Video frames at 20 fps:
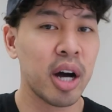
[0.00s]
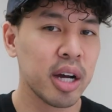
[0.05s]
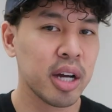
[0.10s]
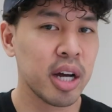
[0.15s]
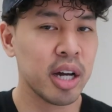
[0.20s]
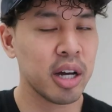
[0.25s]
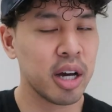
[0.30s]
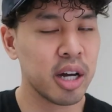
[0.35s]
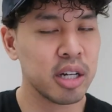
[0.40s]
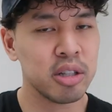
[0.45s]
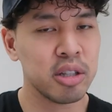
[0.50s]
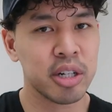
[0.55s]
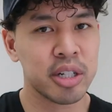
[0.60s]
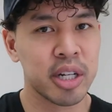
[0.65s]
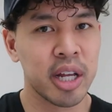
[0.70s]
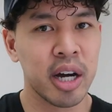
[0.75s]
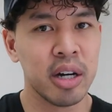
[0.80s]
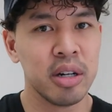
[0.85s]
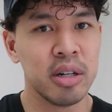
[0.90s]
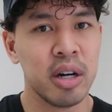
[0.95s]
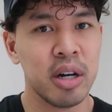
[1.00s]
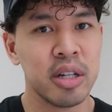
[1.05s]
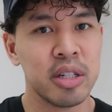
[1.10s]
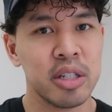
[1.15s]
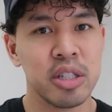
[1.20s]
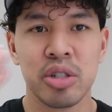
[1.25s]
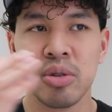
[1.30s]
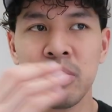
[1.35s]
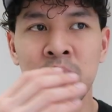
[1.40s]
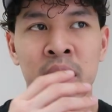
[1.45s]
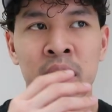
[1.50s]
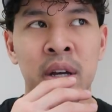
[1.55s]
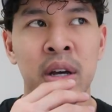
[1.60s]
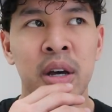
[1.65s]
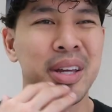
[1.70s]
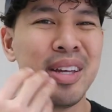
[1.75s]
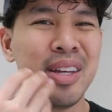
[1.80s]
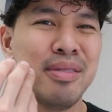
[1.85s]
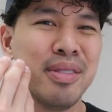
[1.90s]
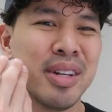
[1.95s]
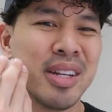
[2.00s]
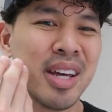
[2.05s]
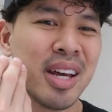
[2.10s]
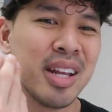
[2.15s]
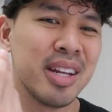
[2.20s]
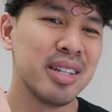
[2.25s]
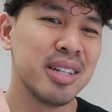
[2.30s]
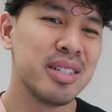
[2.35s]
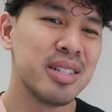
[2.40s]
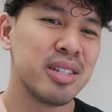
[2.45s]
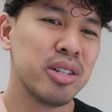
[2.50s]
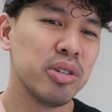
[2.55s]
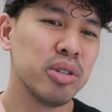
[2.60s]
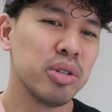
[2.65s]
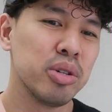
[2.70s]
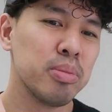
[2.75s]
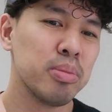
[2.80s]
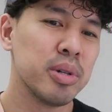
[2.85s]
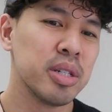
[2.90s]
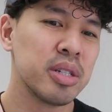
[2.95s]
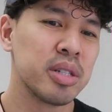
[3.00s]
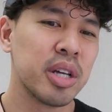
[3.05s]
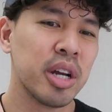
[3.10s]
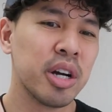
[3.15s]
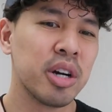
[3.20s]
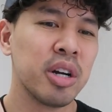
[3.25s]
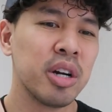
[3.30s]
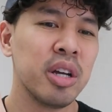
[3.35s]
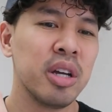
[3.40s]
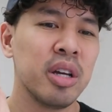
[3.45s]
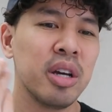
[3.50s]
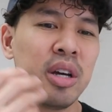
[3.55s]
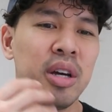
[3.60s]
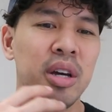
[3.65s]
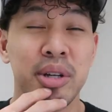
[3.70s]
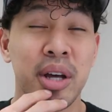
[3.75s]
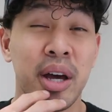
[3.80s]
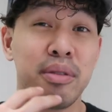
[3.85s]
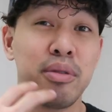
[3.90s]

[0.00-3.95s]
I got I looked out on this one, but even then it's still a little bit scary to